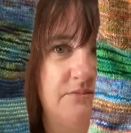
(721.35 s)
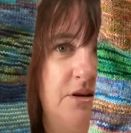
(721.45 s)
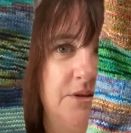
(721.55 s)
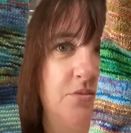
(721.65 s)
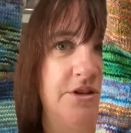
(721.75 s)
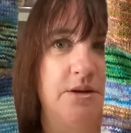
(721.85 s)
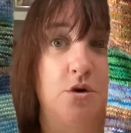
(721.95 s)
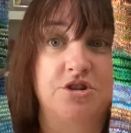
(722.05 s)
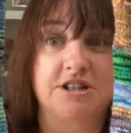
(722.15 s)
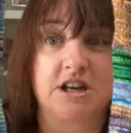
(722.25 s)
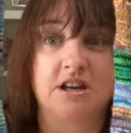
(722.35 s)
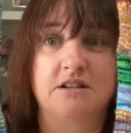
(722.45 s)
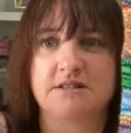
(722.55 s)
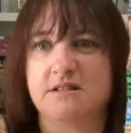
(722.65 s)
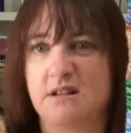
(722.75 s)
probably put them on today
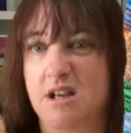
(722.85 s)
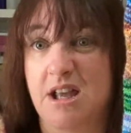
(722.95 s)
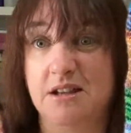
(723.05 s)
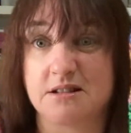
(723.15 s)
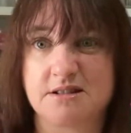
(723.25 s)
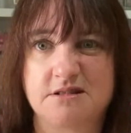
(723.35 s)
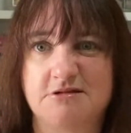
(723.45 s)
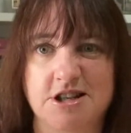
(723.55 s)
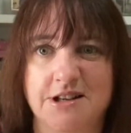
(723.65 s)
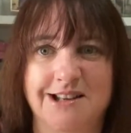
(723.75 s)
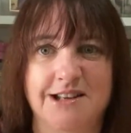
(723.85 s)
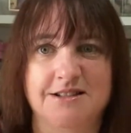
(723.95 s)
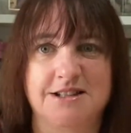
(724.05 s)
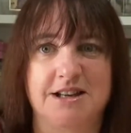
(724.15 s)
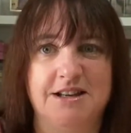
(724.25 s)
because it's chilly here
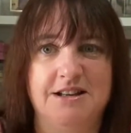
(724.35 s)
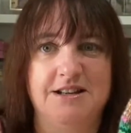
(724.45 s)
today.